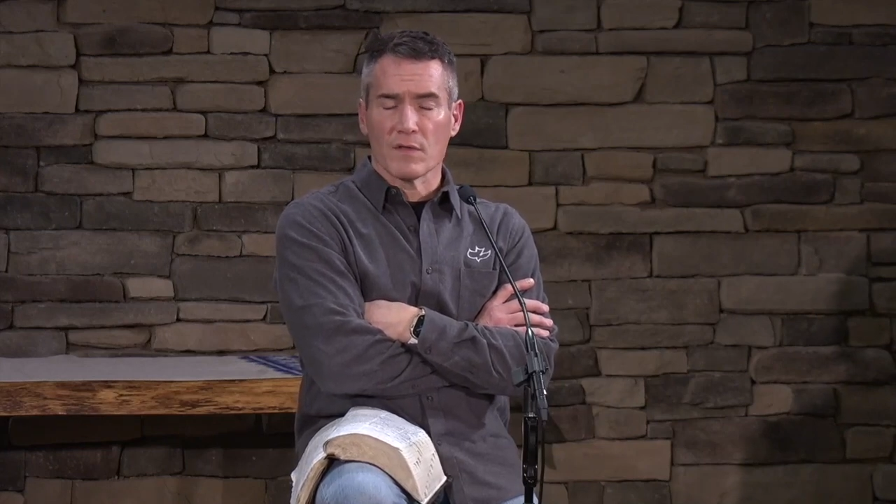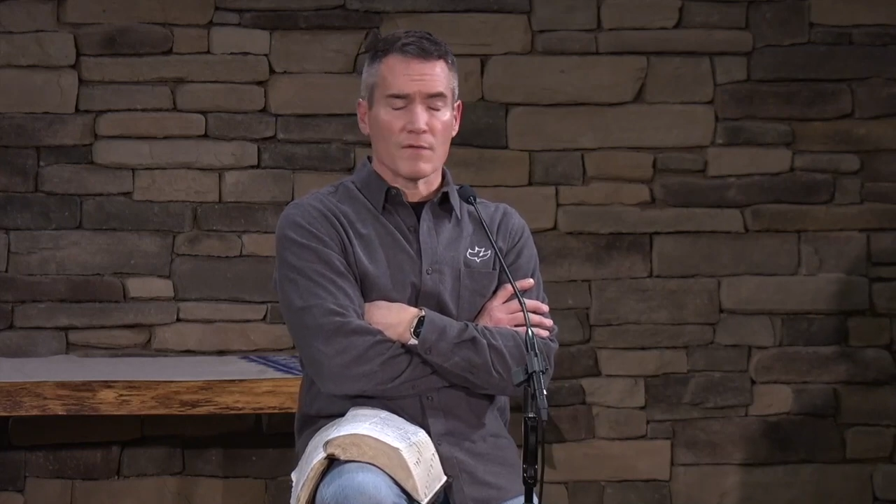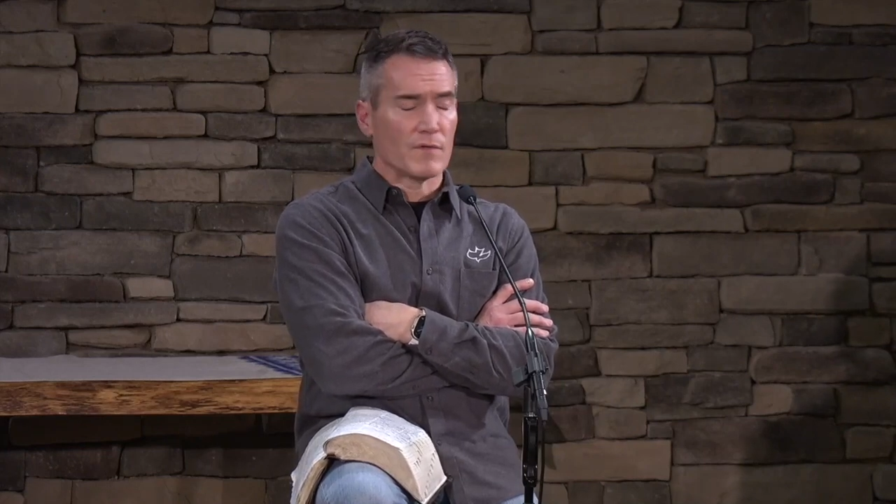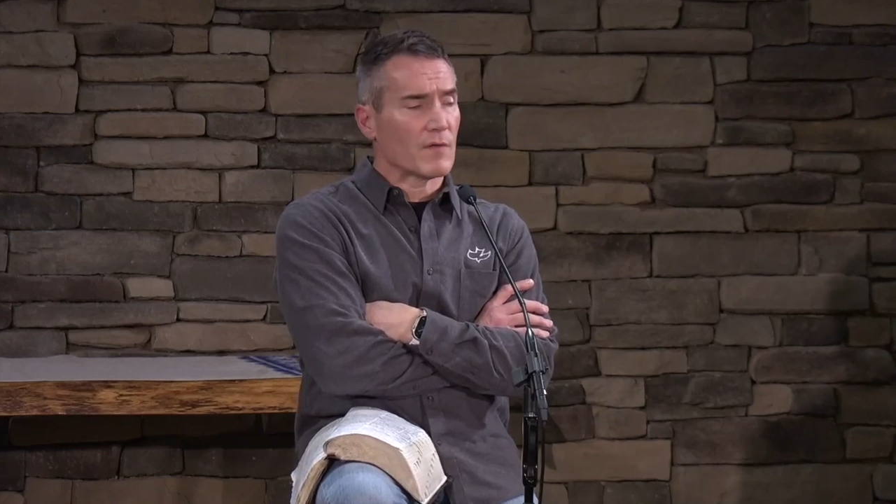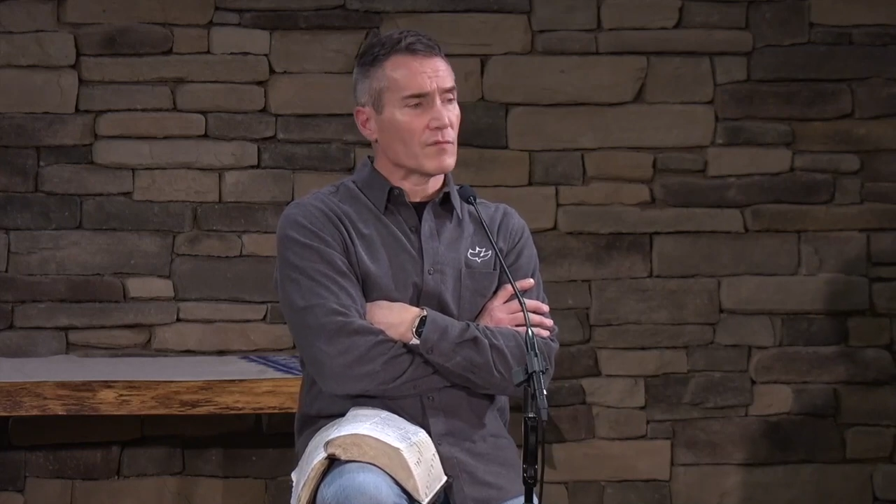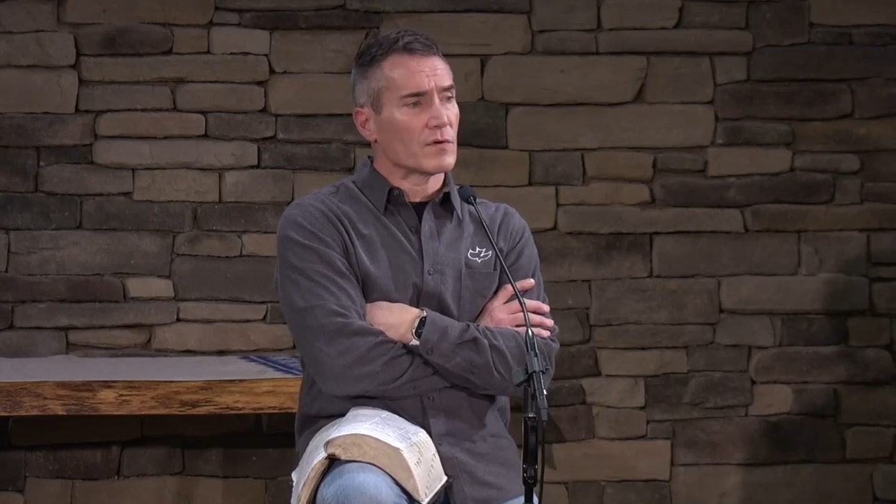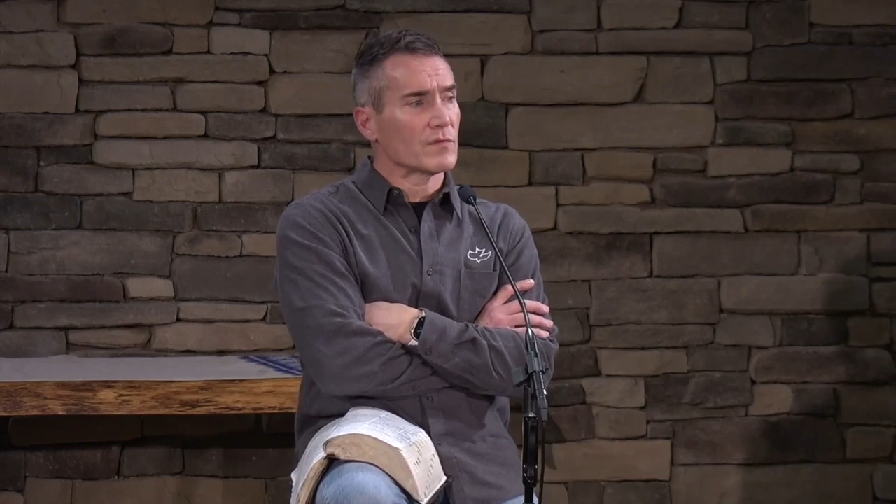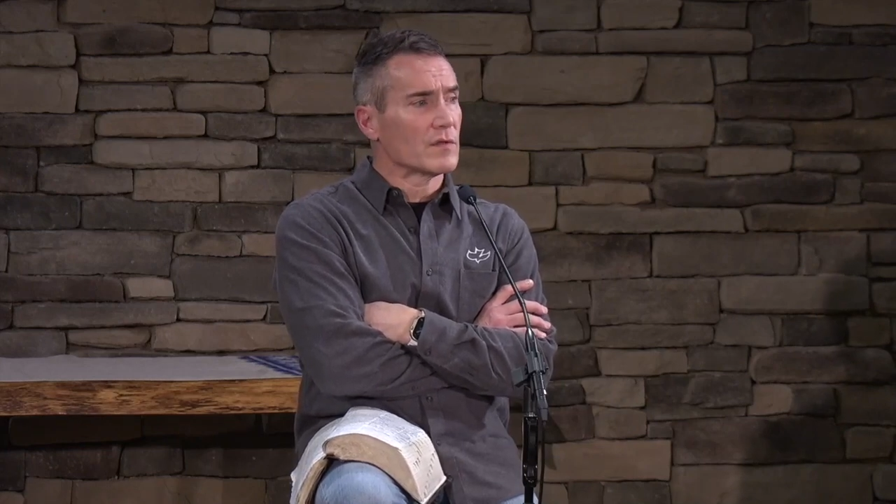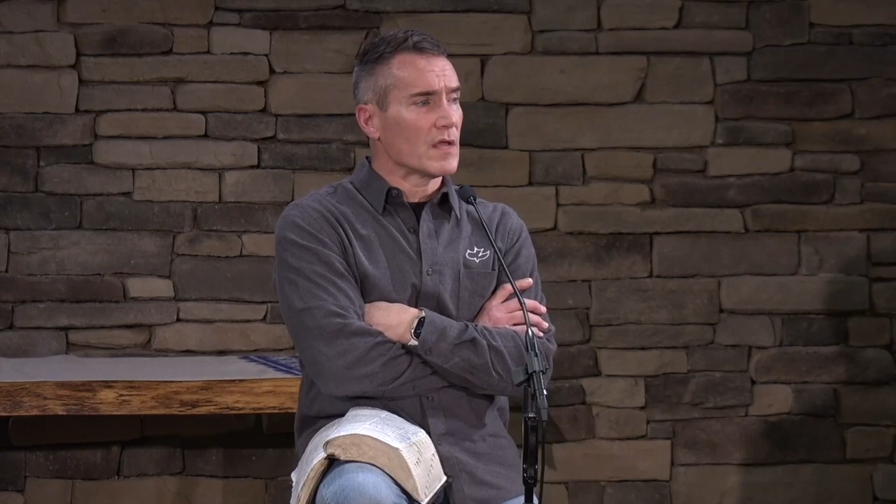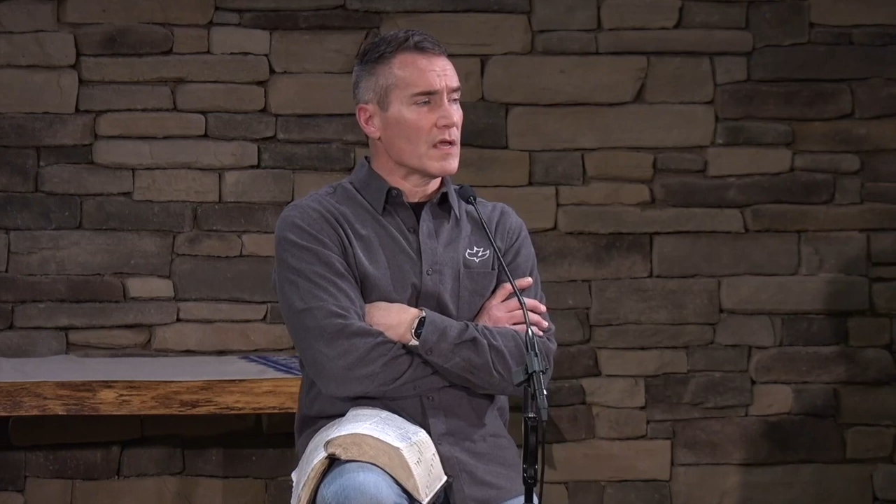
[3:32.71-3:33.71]
you have never heard
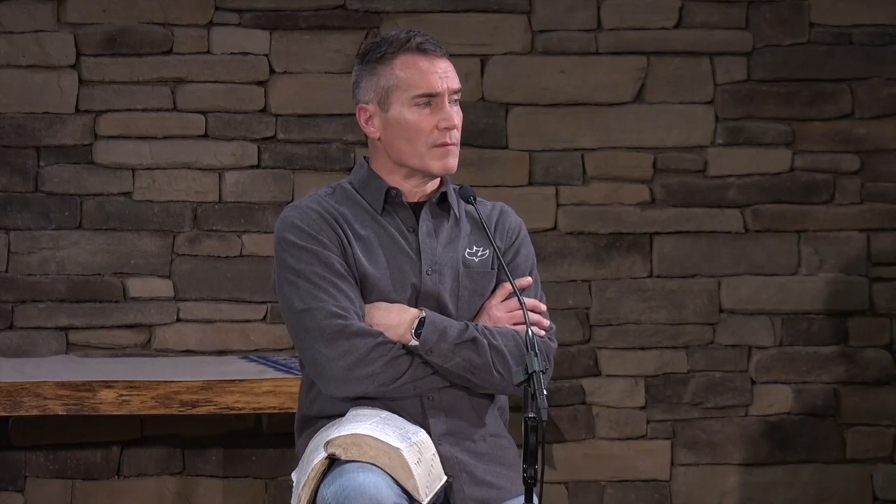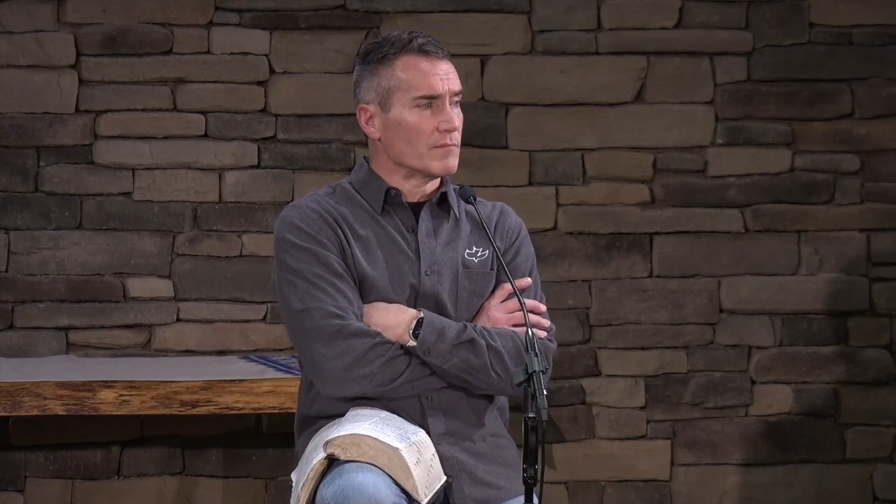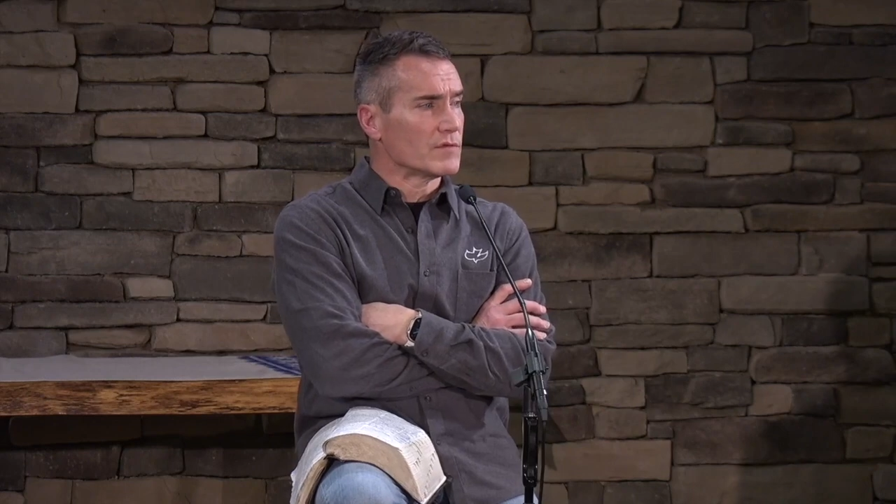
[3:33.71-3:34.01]
the name,